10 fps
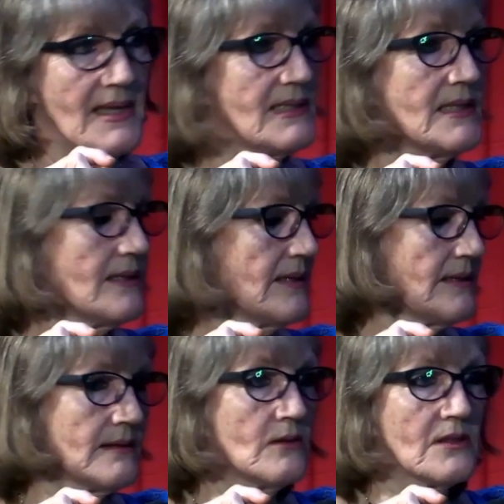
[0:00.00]
They didn't
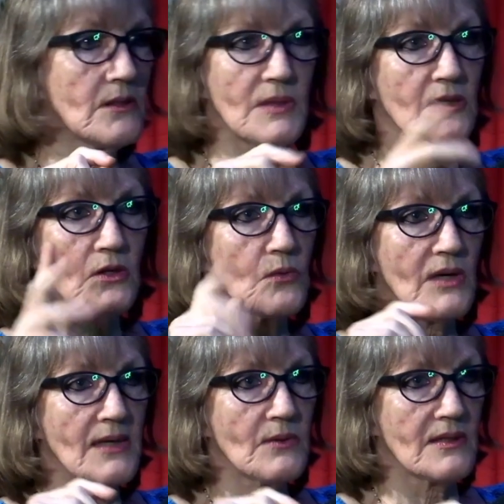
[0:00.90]
get it. Look at them, they got
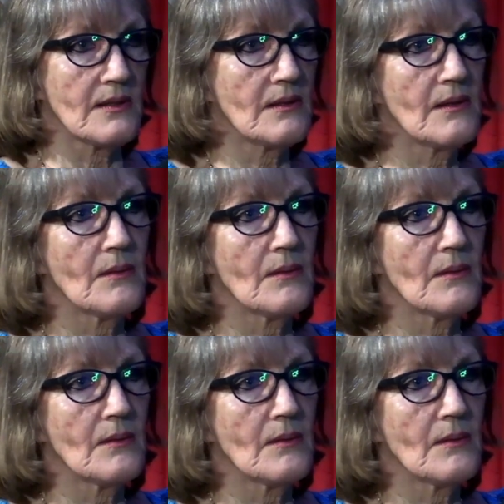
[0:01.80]
away with it.